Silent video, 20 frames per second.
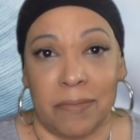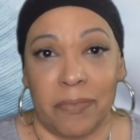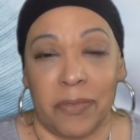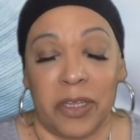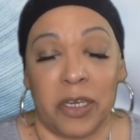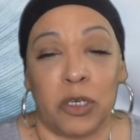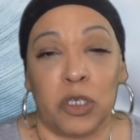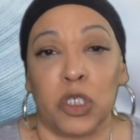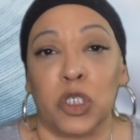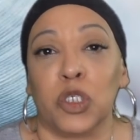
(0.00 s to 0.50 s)

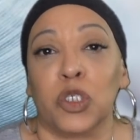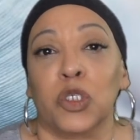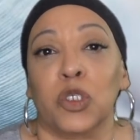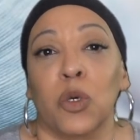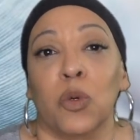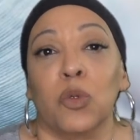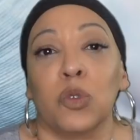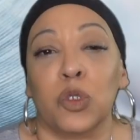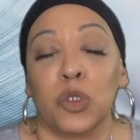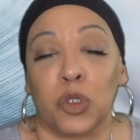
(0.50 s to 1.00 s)
There are
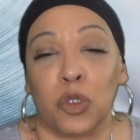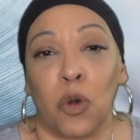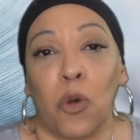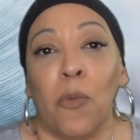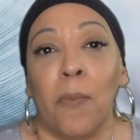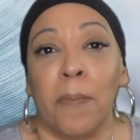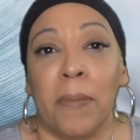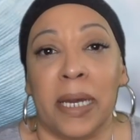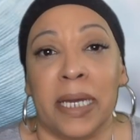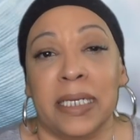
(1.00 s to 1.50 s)
so
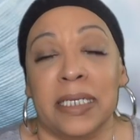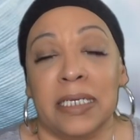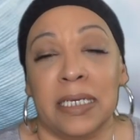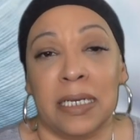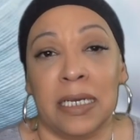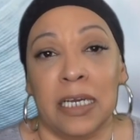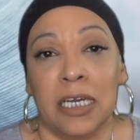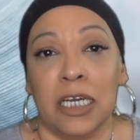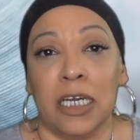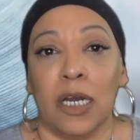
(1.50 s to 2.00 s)
many
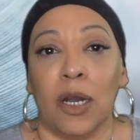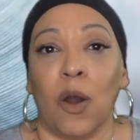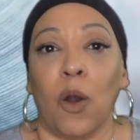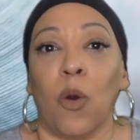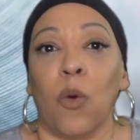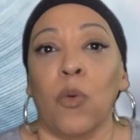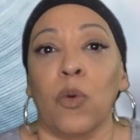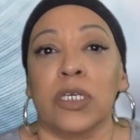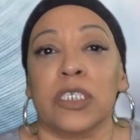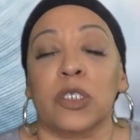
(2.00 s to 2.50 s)

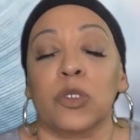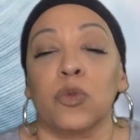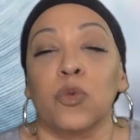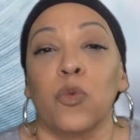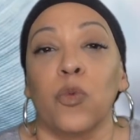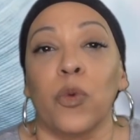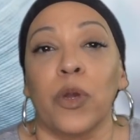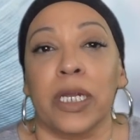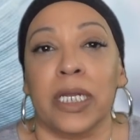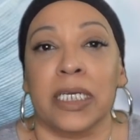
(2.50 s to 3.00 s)
always
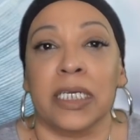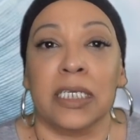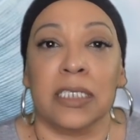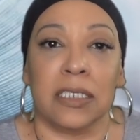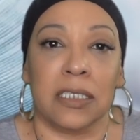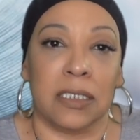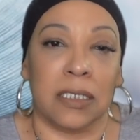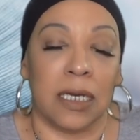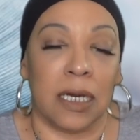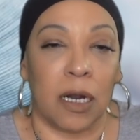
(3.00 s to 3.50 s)
willing
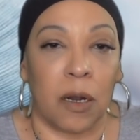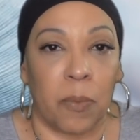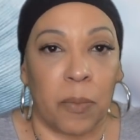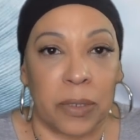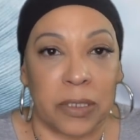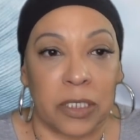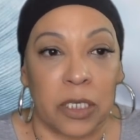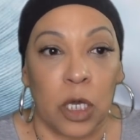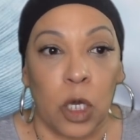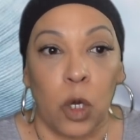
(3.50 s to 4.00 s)
to help
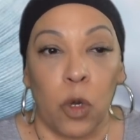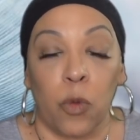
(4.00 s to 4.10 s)
us.